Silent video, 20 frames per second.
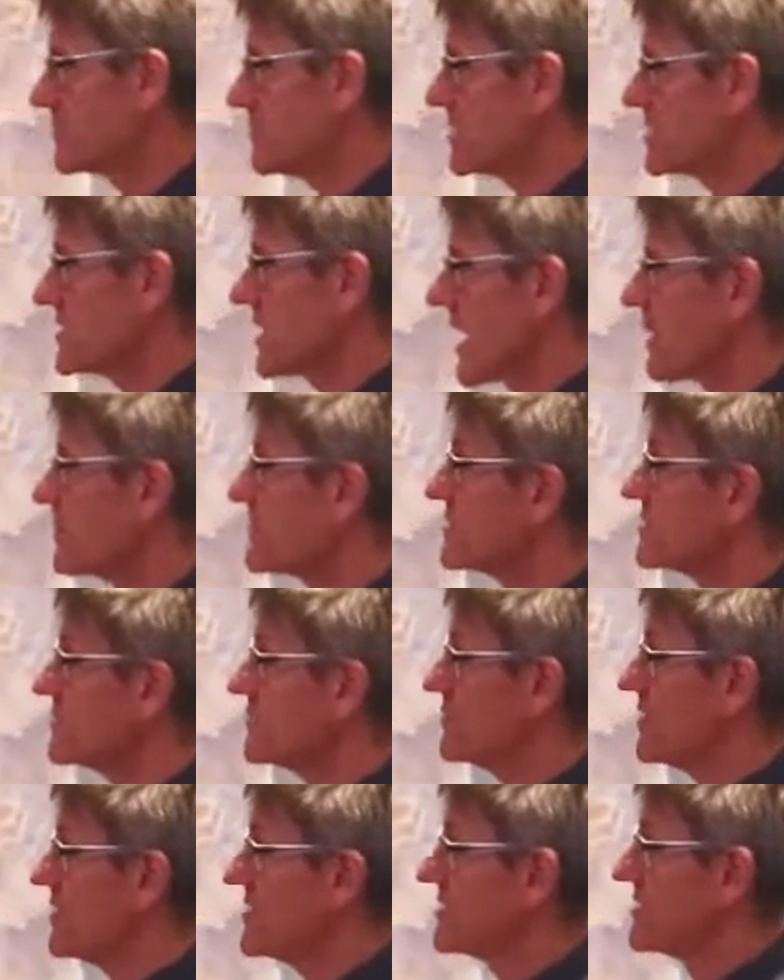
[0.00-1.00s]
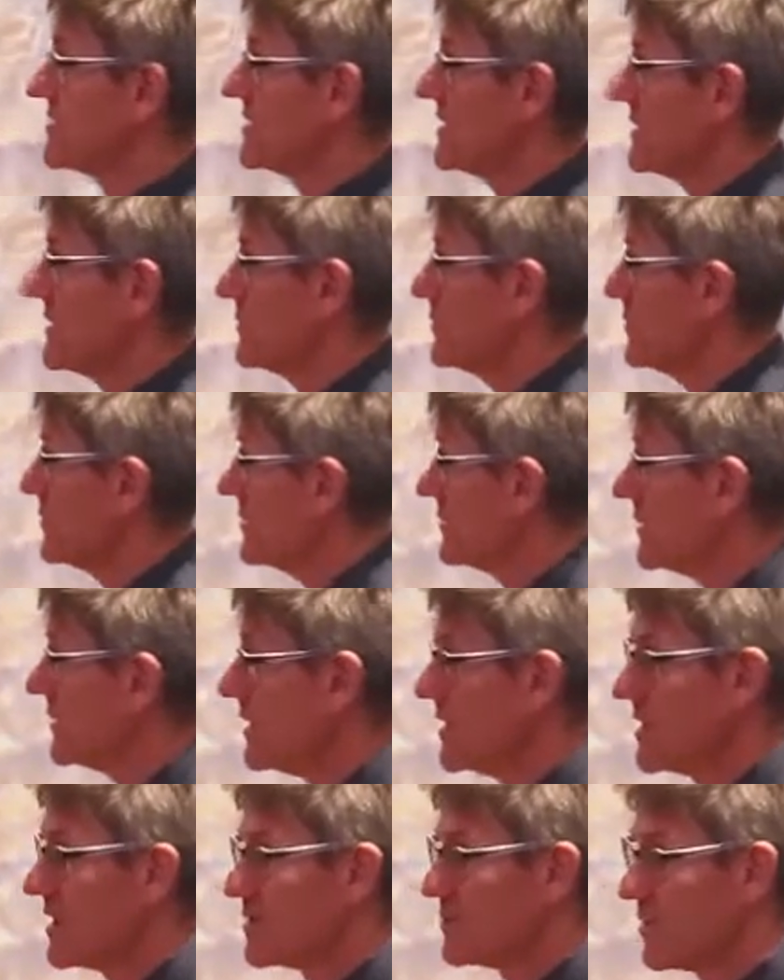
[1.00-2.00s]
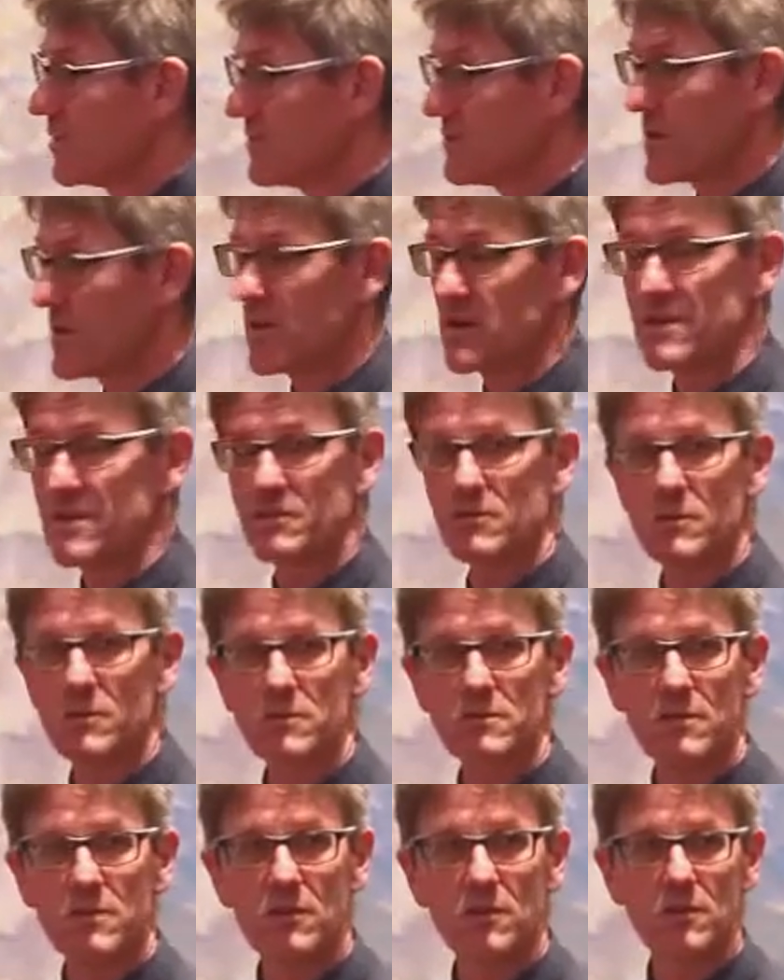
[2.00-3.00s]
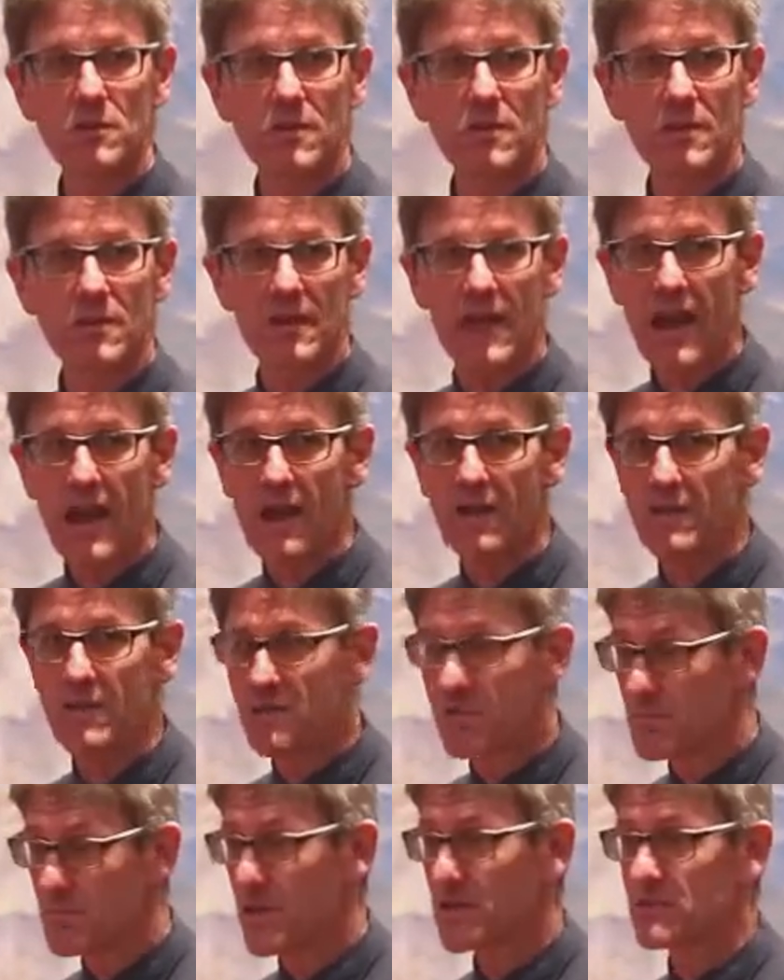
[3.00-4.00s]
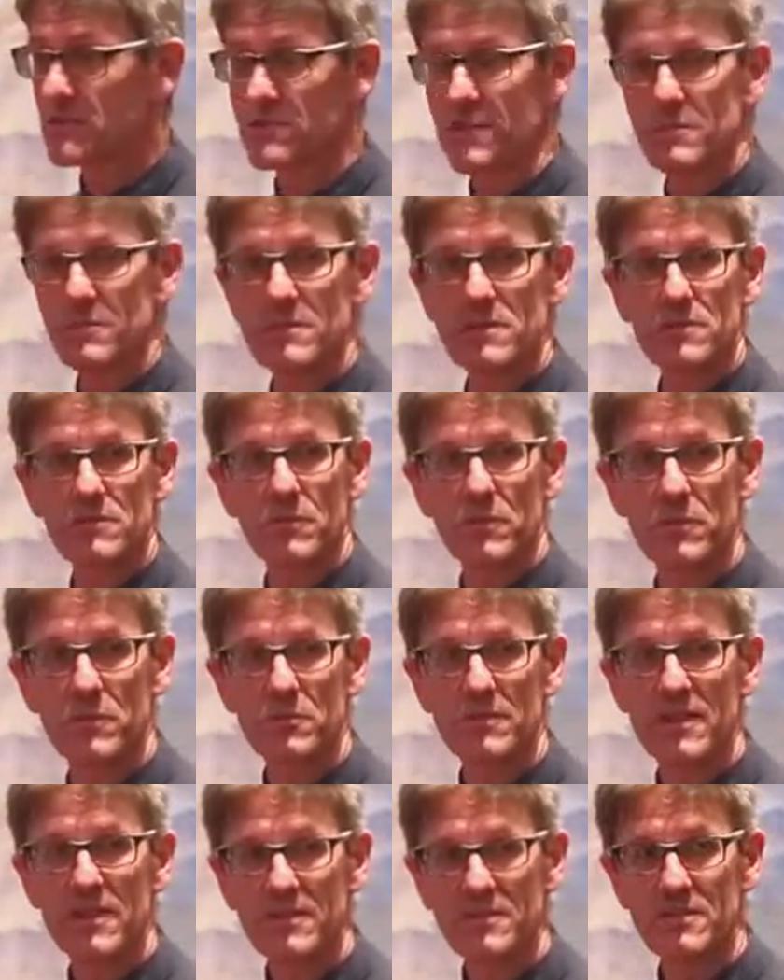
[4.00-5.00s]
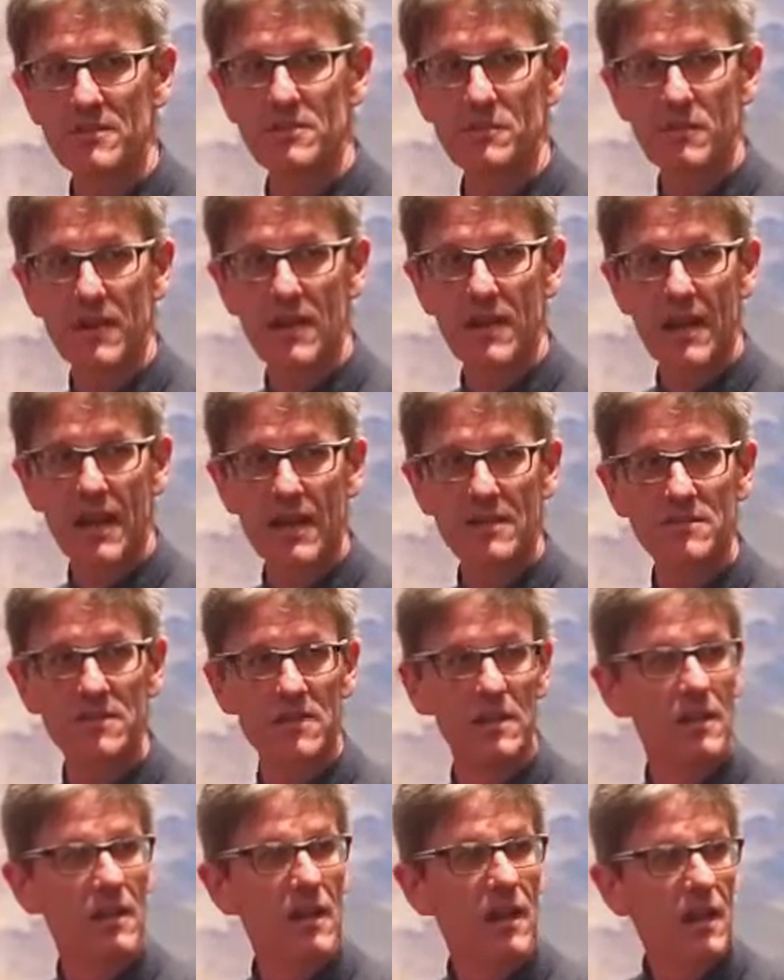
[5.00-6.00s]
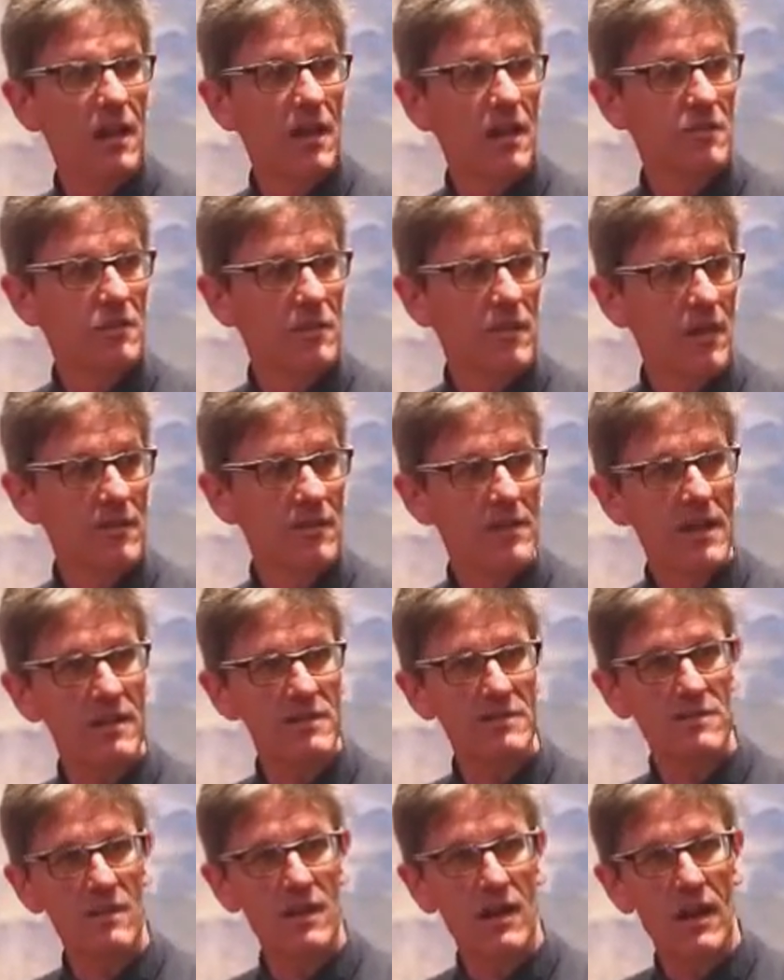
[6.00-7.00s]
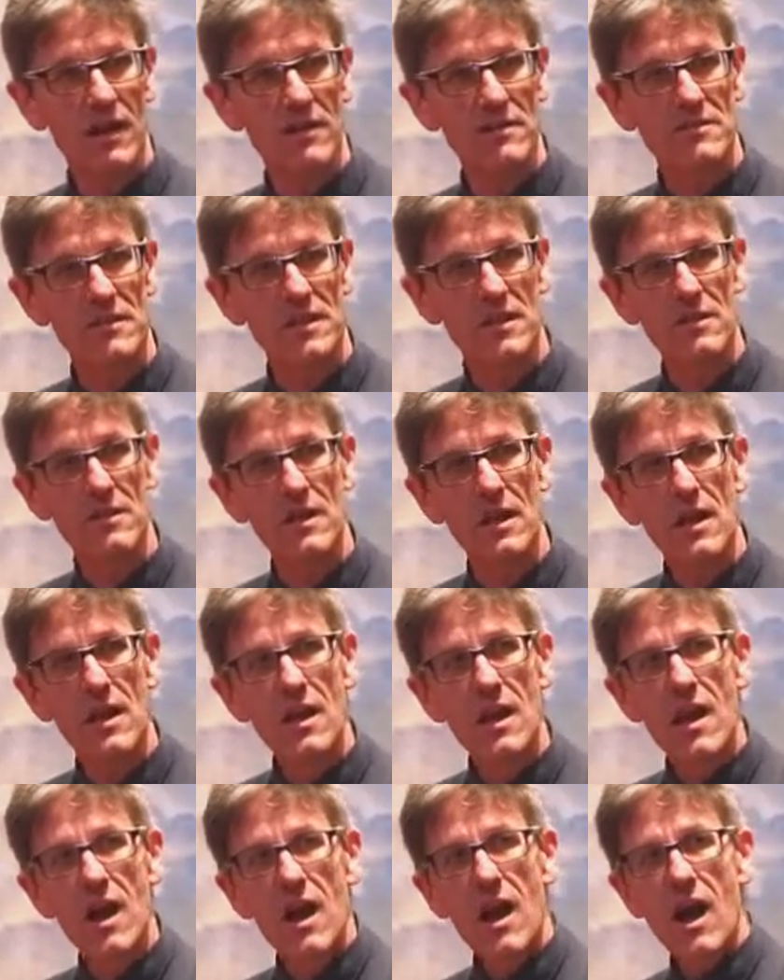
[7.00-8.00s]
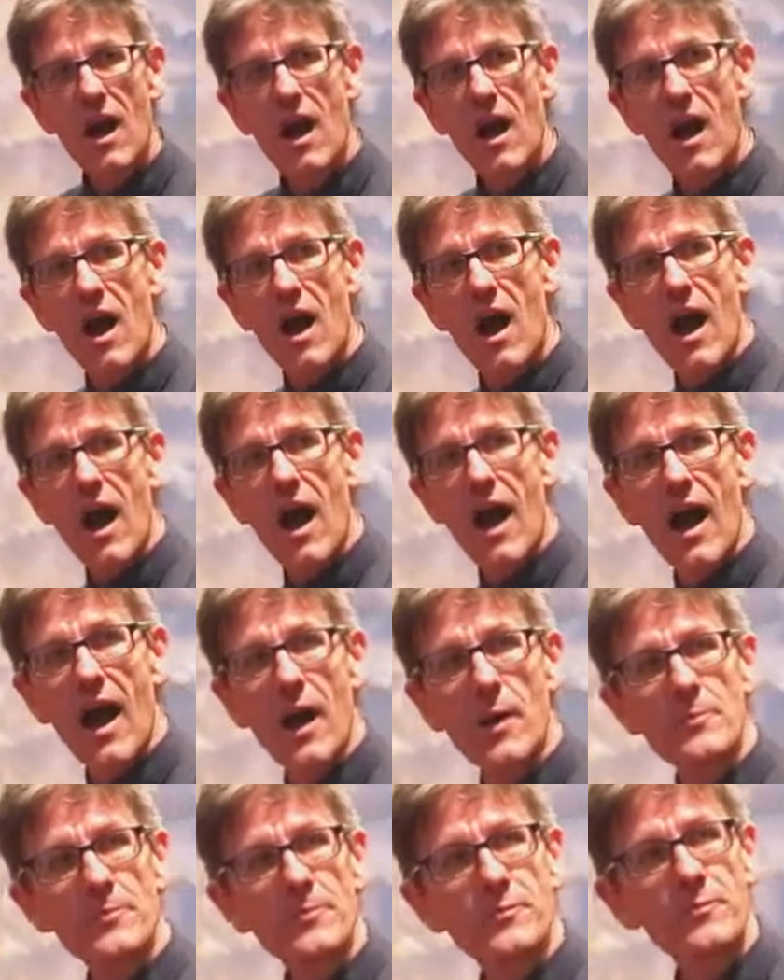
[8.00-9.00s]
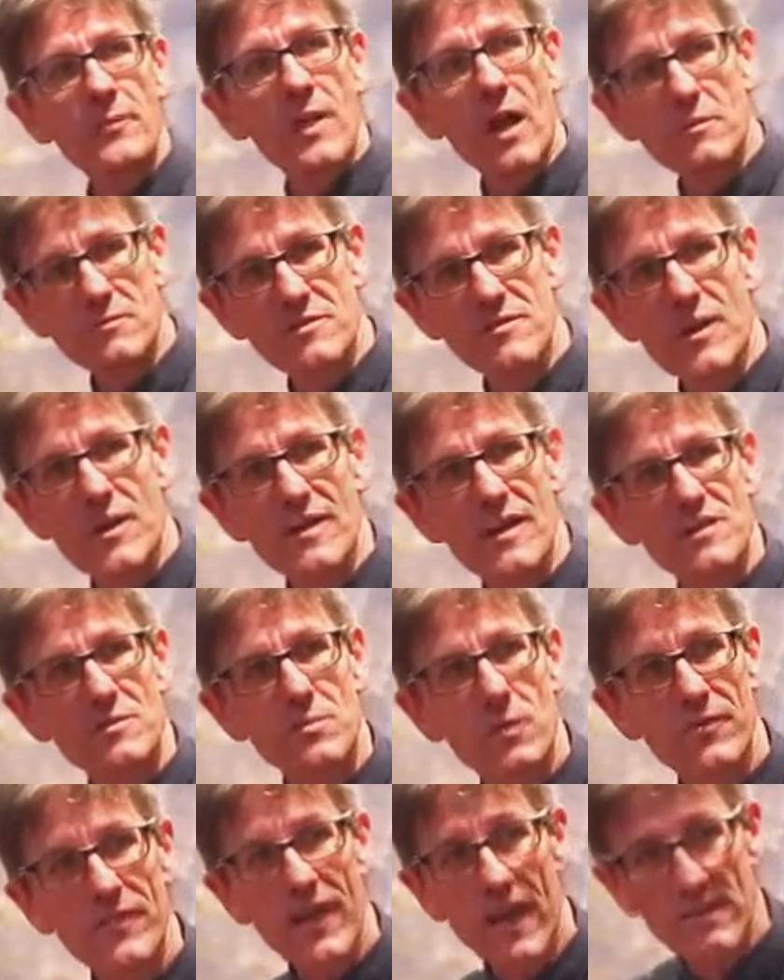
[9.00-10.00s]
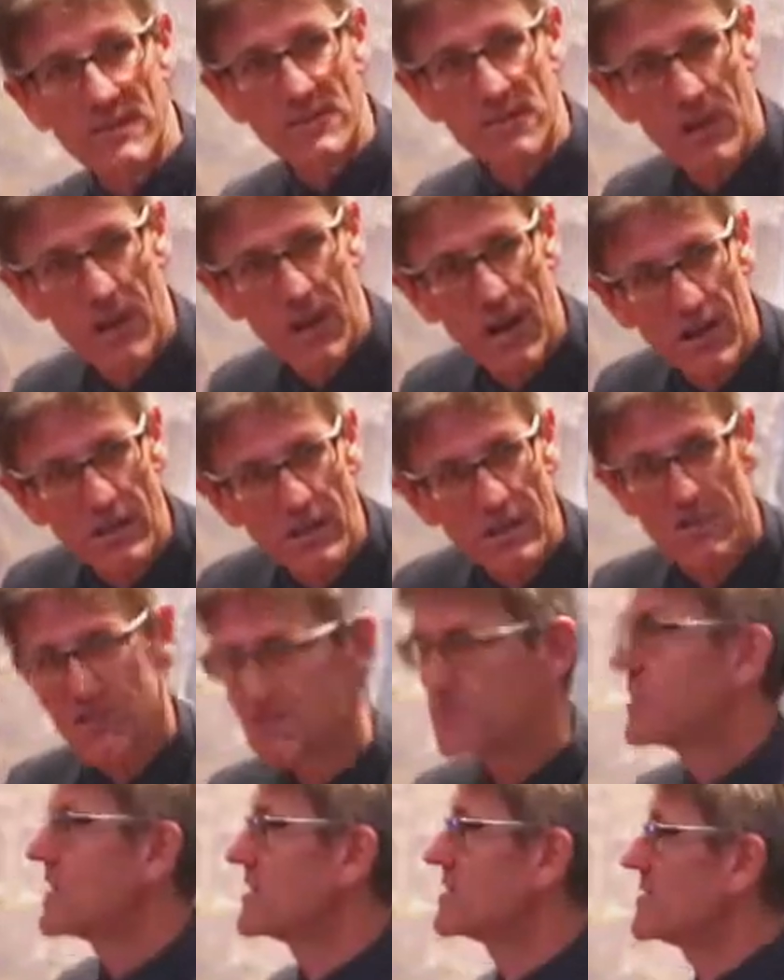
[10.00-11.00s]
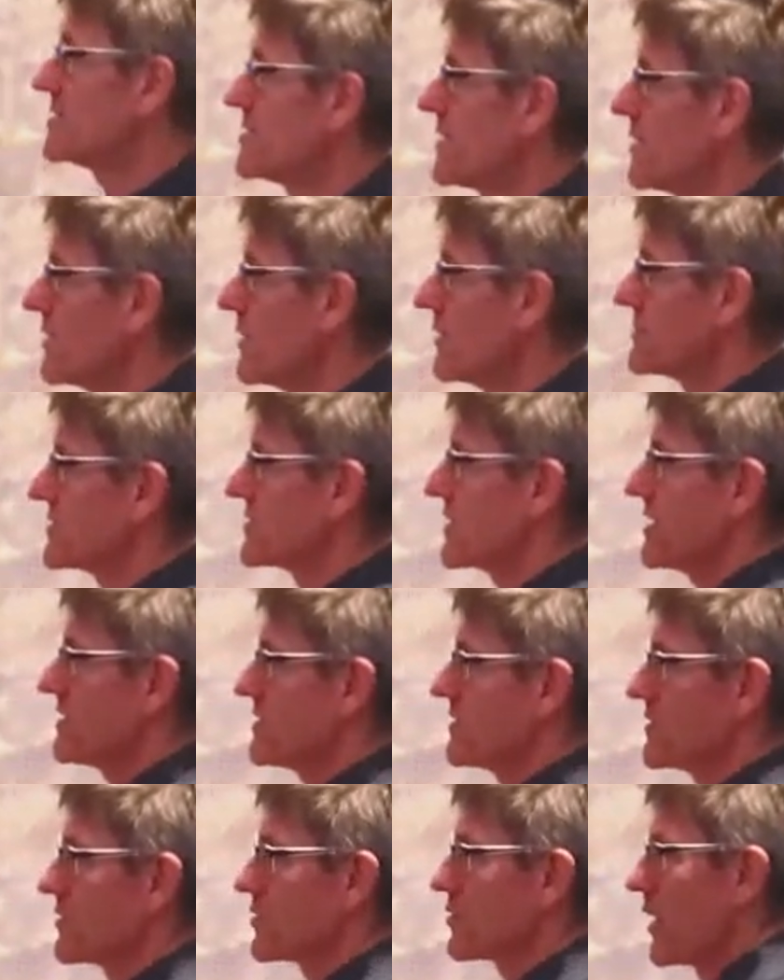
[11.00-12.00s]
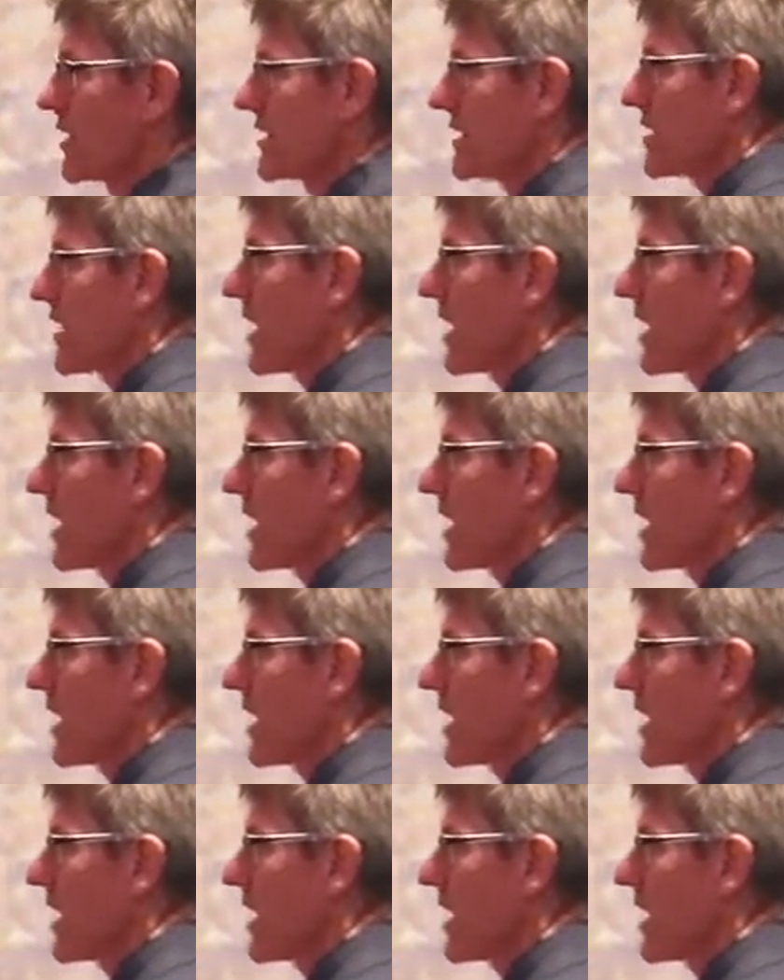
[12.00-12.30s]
which up until recently were very difficult to cure. Now there are better treatments, but they're still very nasty. We go to the next slide. So, I'm sorry, that's what that slide is meant to show. I'm sorry, the chronic